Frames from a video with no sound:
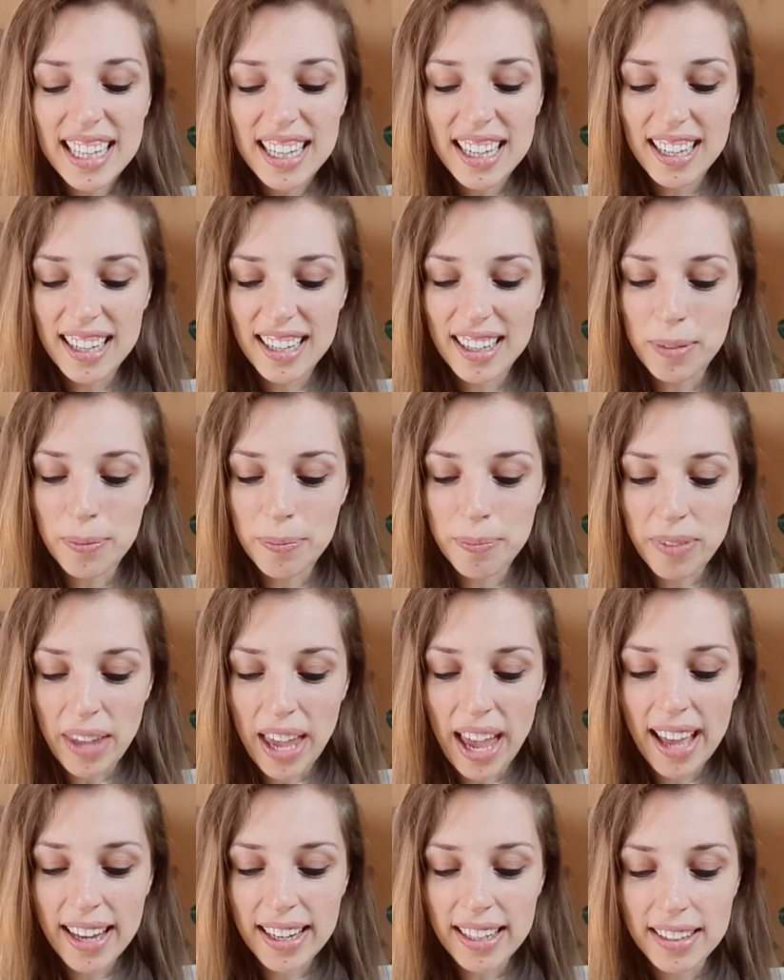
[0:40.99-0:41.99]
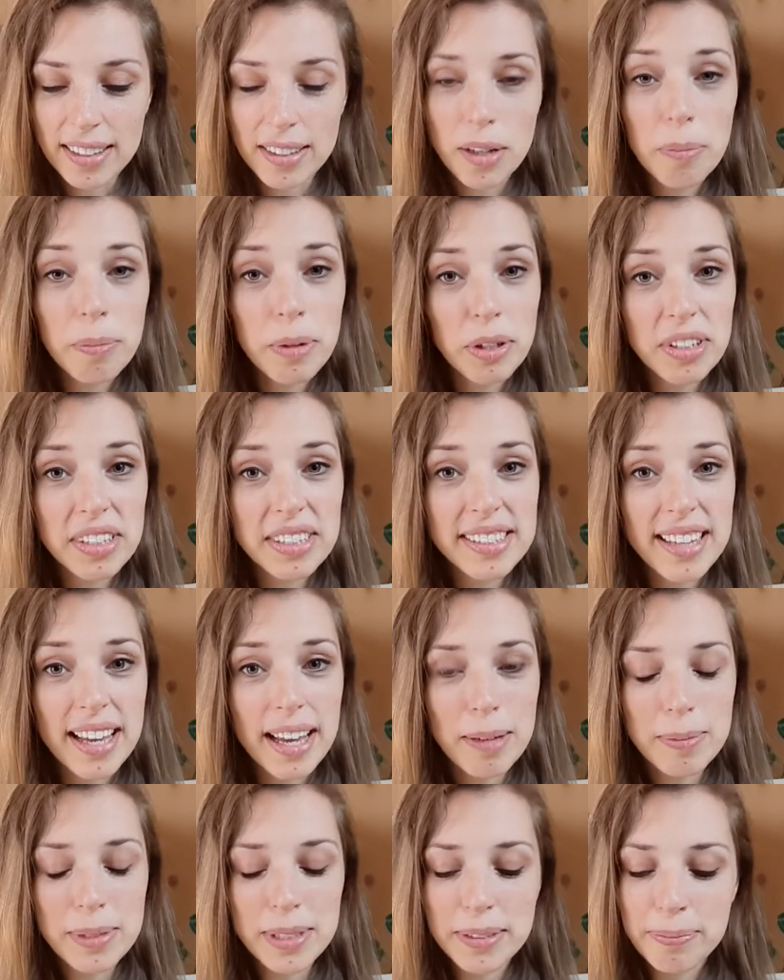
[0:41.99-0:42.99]
Had it a million
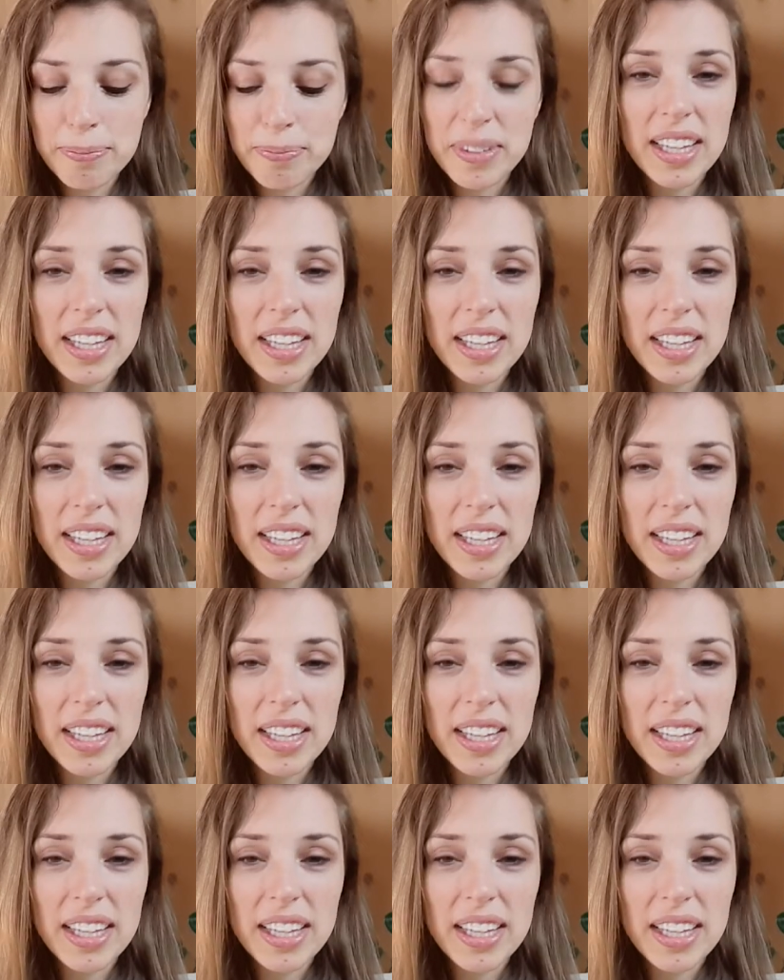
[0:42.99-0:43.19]
times.